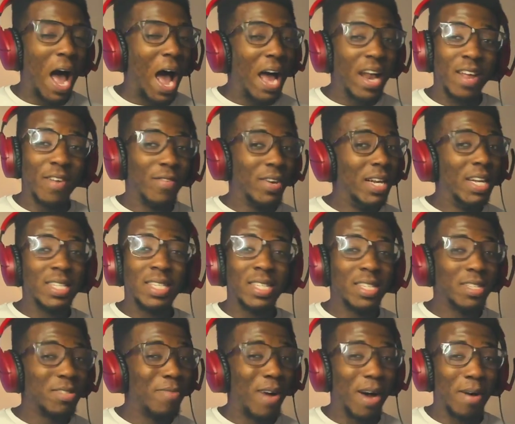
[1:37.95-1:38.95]
I didn't even
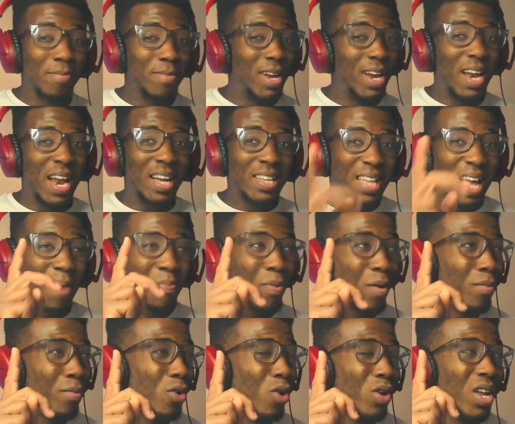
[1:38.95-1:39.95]
listen to Mac Miller like that. I
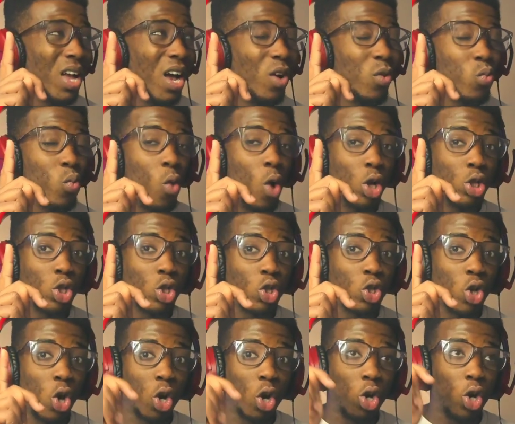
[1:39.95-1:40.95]
probably only heard one
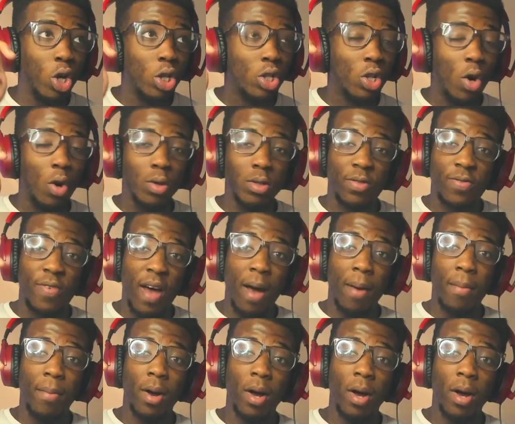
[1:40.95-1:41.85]
song, Lord knows, fam,